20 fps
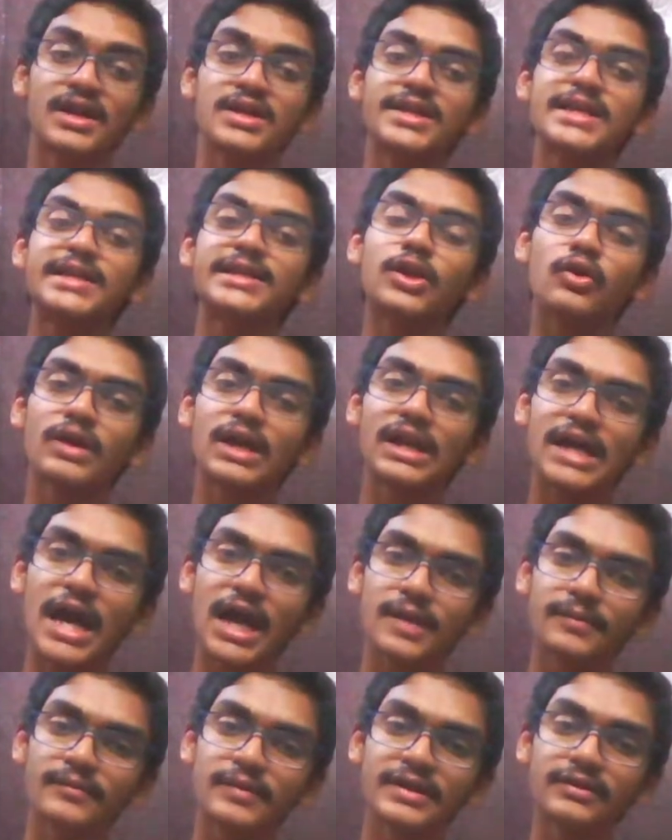This local
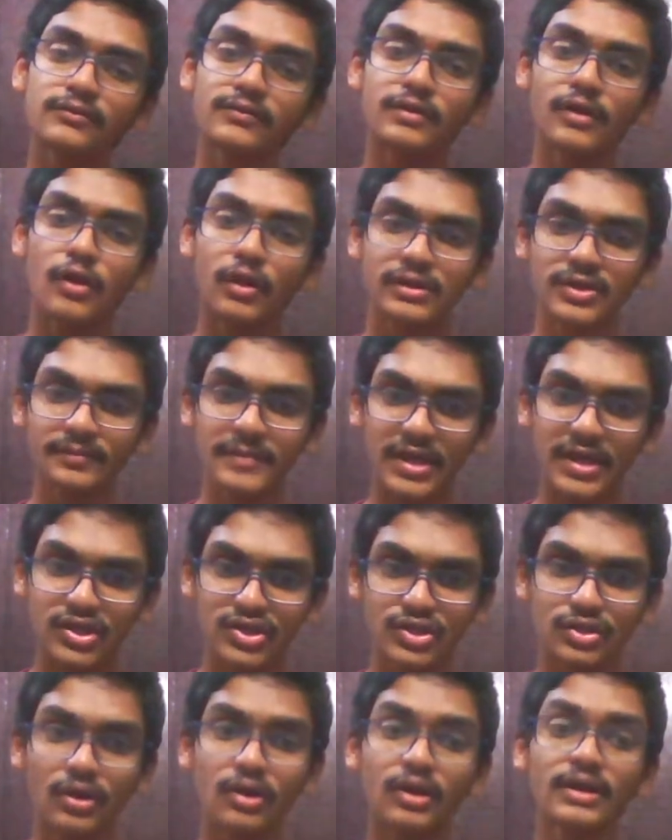government will also make
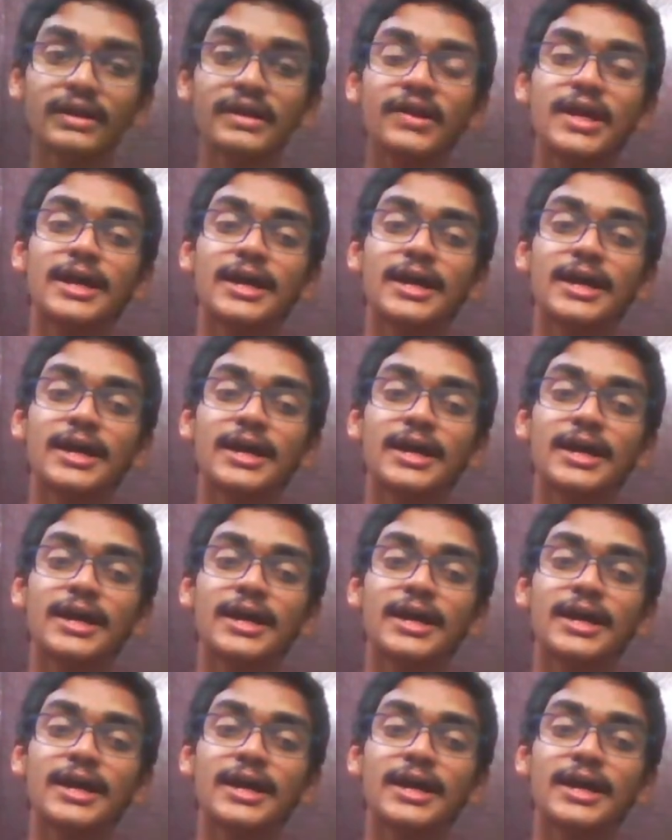sure,